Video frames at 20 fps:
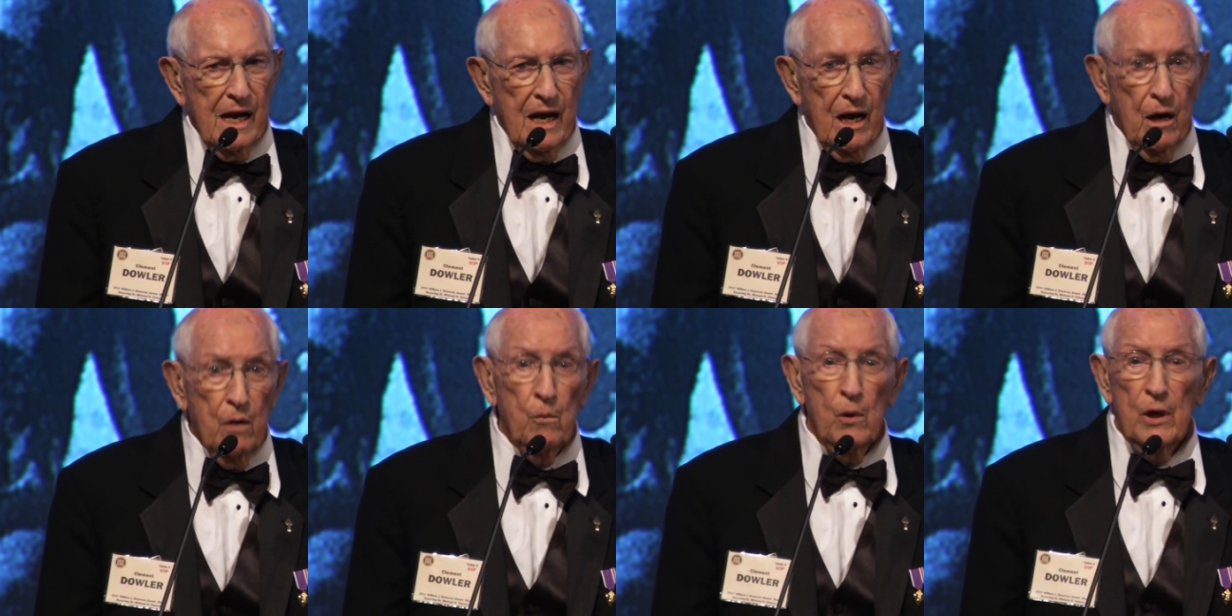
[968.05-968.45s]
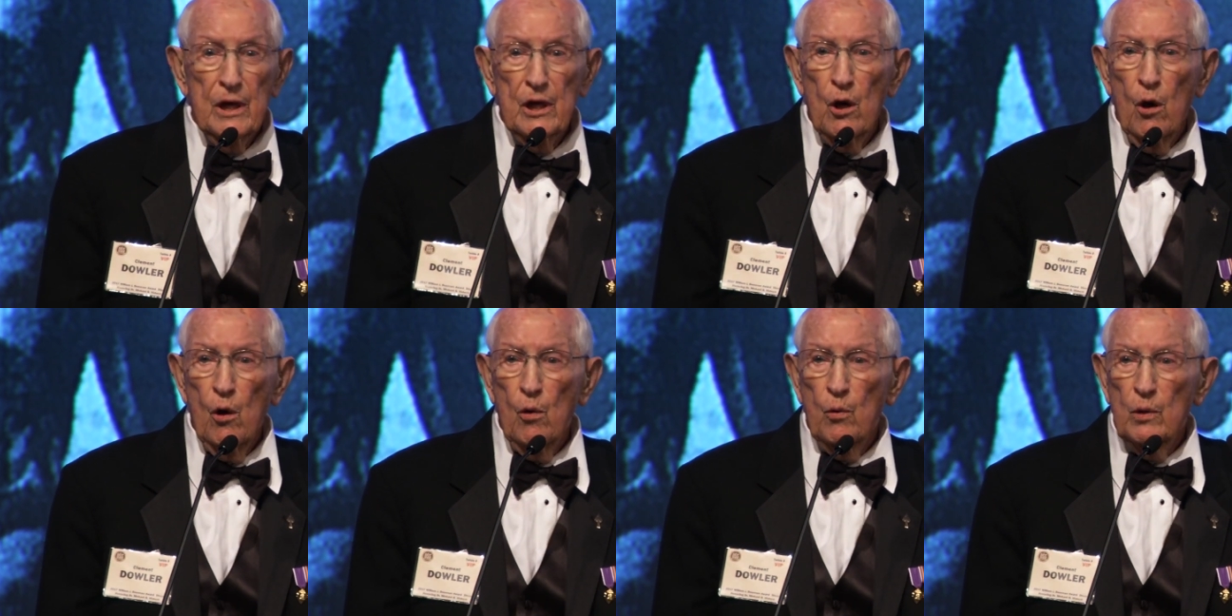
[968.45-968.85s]
and we
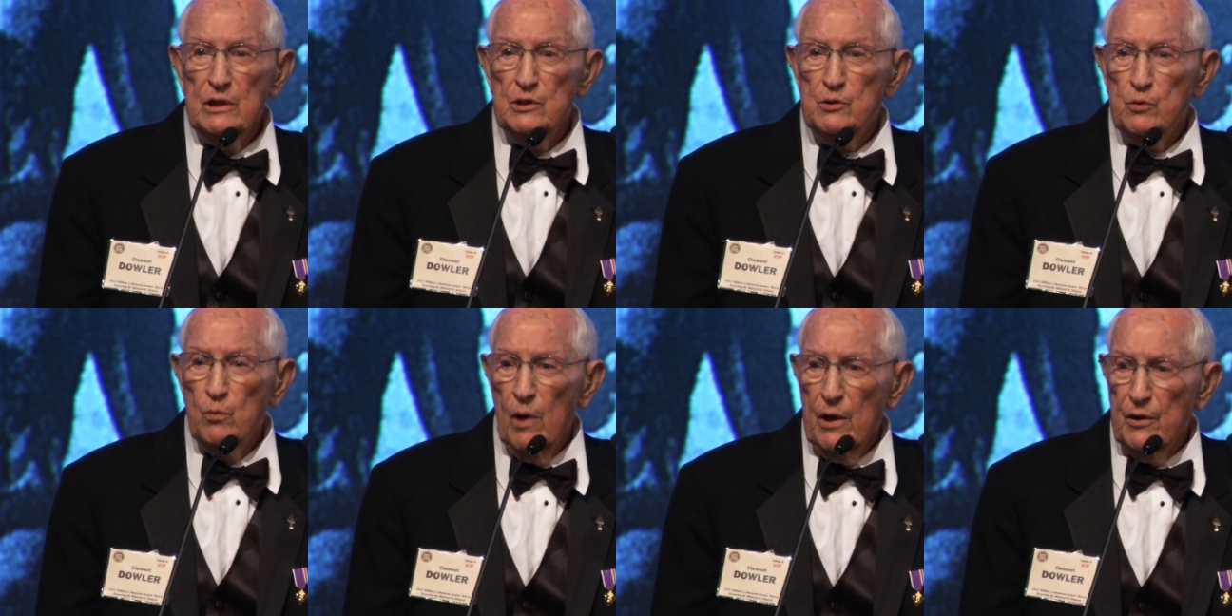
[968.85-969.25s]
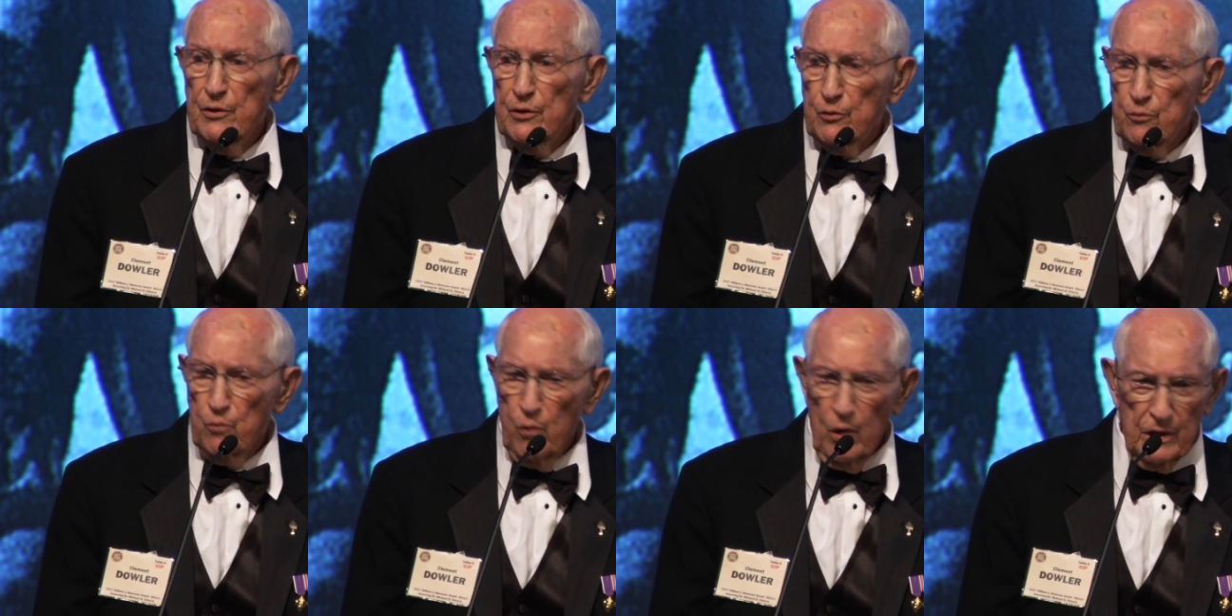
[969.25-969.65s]
always
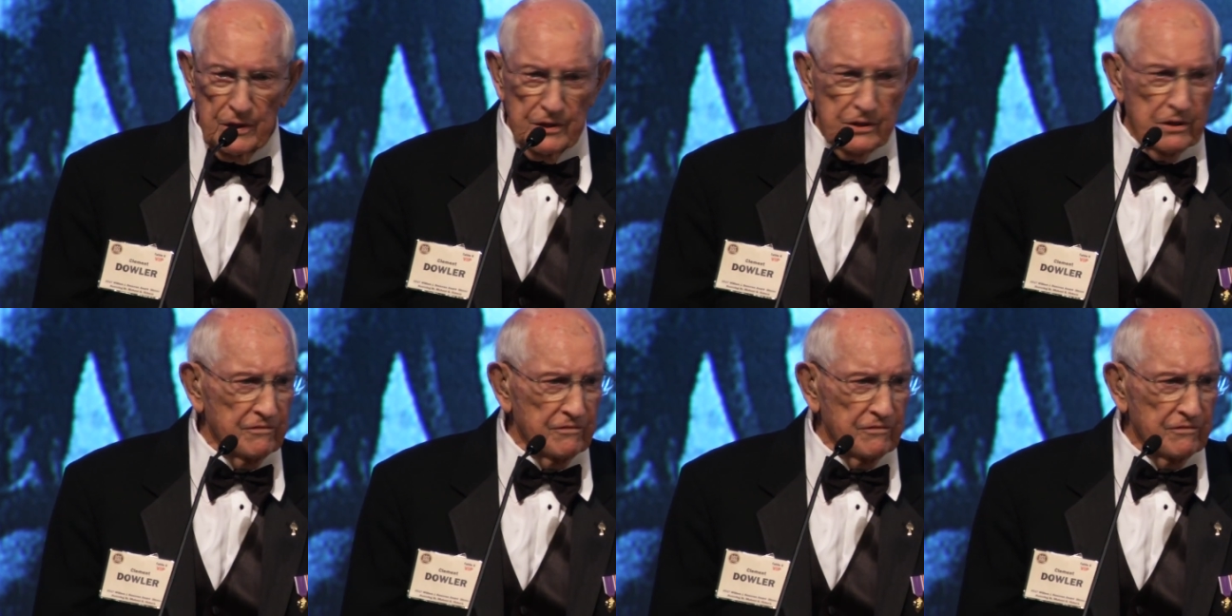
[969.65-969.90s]
wondered what